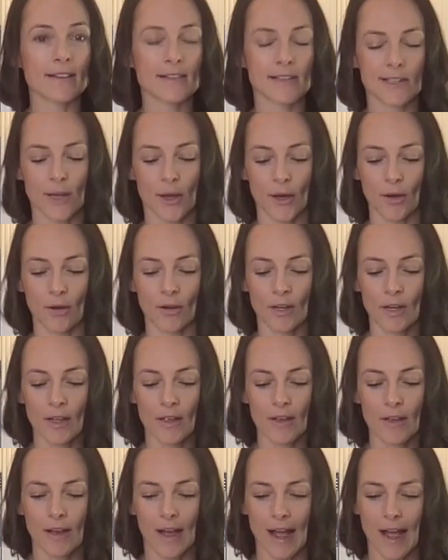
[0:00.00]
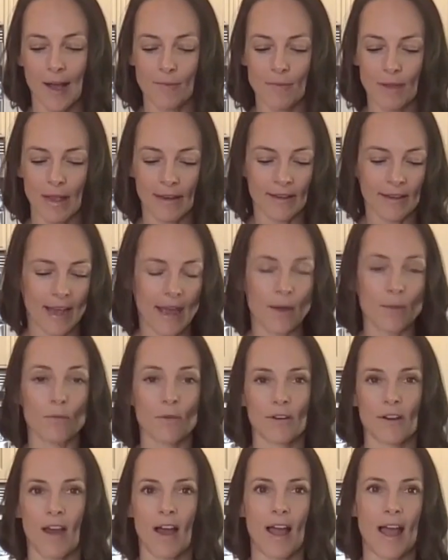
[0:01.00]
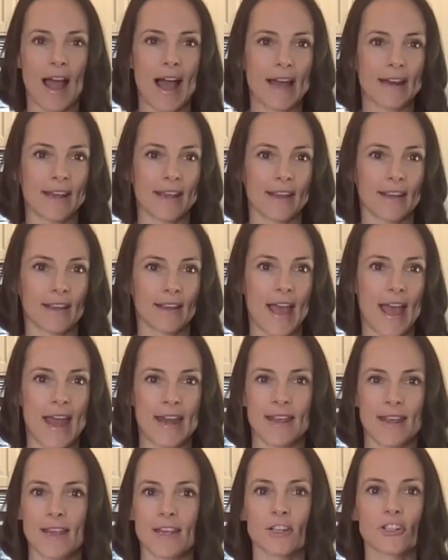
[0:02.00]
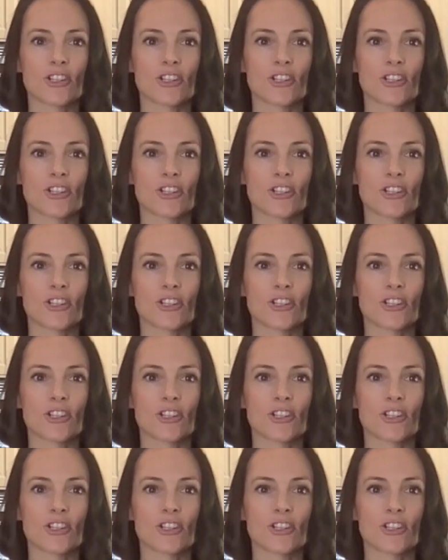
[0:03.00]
So again, we're not adding any